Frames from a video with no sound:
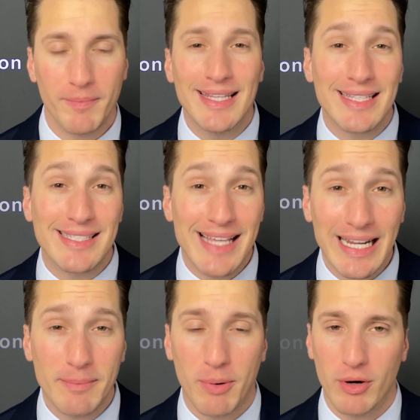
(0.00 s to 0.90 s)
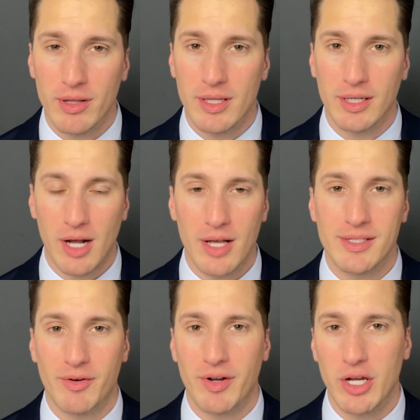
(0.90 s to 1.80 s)
The second part of the cost
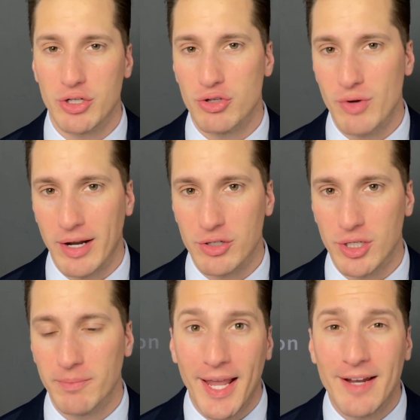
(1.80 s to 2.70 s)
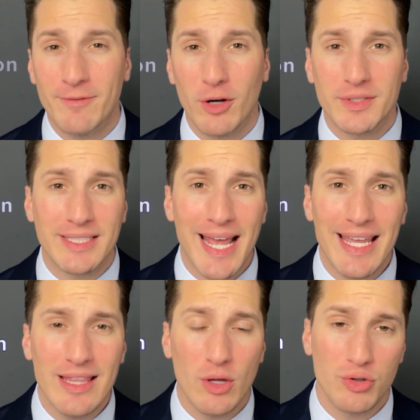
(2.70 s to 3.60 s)
segregation strategy involves
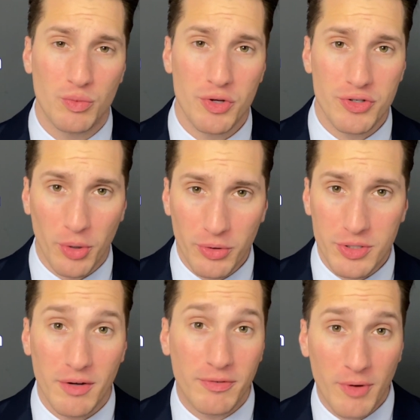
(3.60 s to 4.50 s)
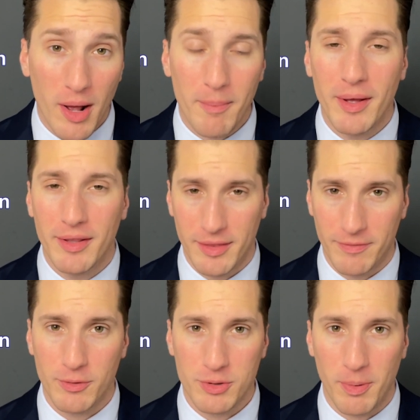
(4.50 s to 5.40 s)
taking those results from the
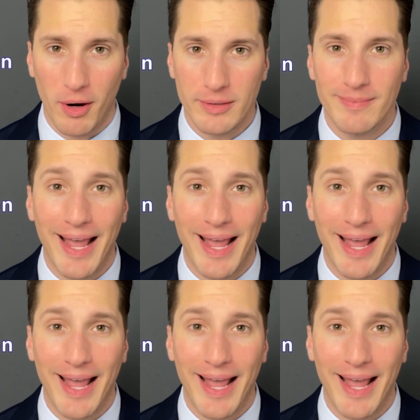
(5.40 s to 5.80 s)
first part